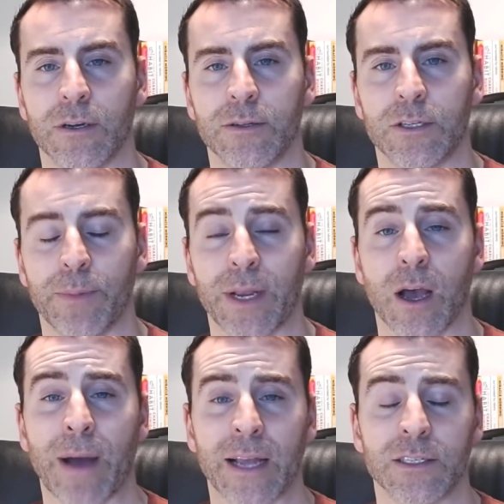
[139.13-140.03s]
to
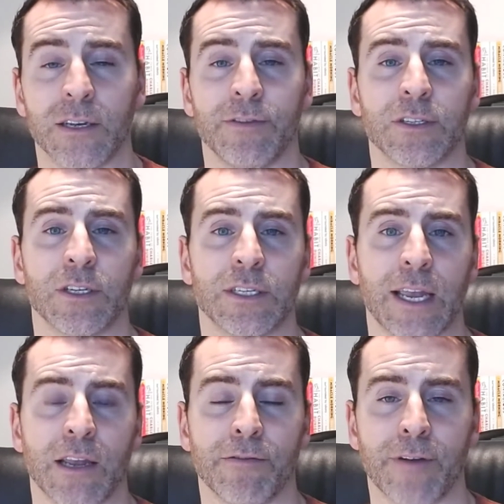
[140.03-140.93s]
become active and to
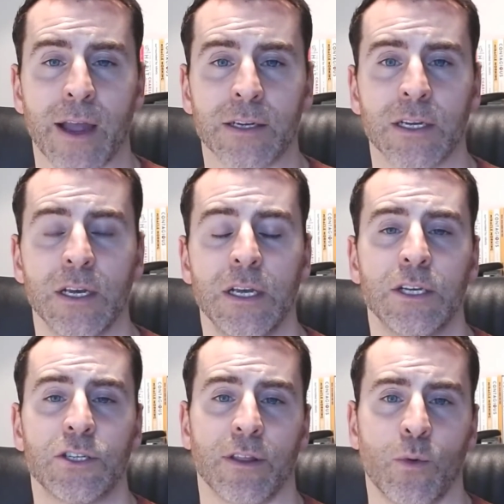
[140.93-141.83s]
take effect,
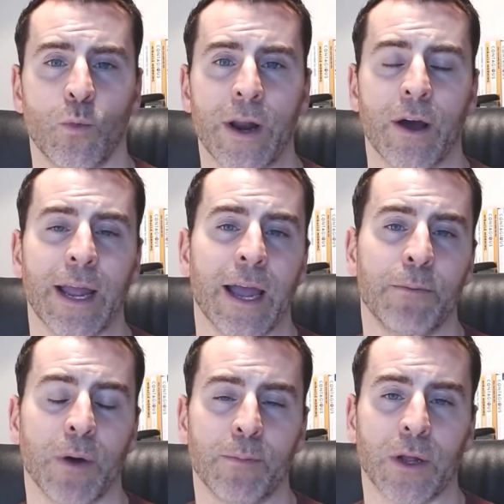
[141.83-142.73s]
so that when I
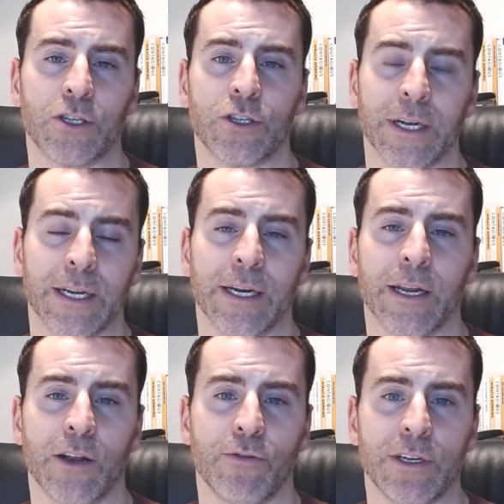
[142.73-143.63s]
ate, my blood sugar didn't
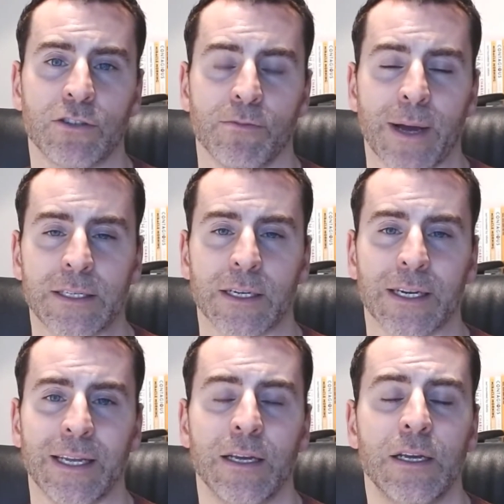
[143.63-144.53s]
increase
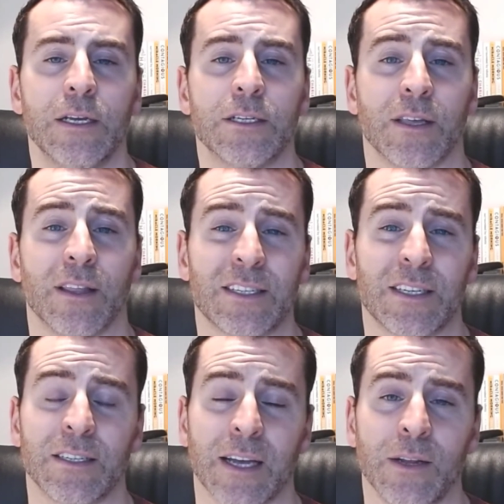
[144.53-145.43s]
dramatically. So that's
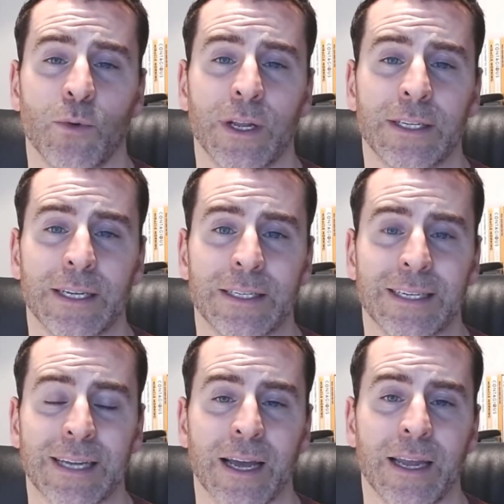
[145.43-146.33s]
exactly what it did
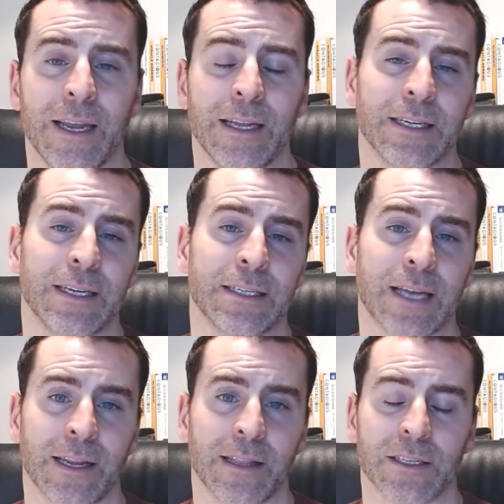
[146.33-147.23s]
today. It did
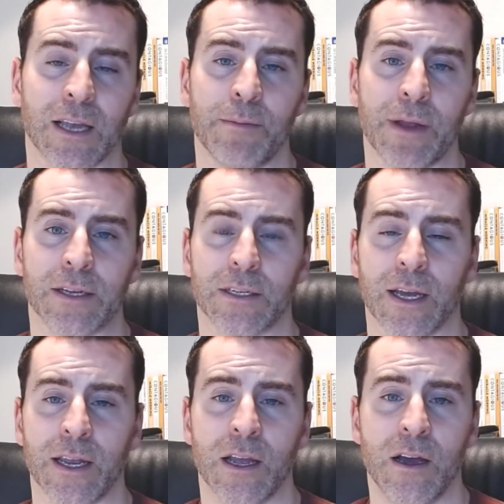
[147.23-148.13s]
exactly the same
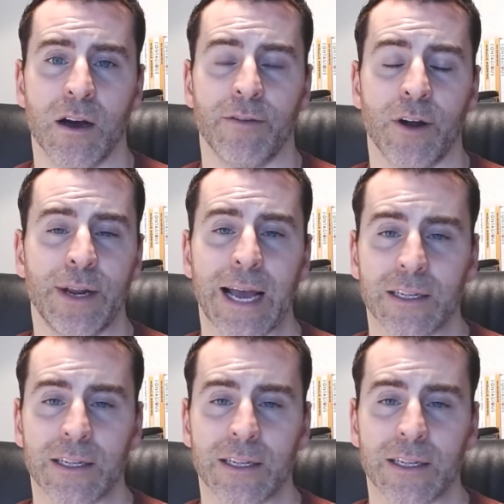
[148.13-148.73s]
yesterday. I've only had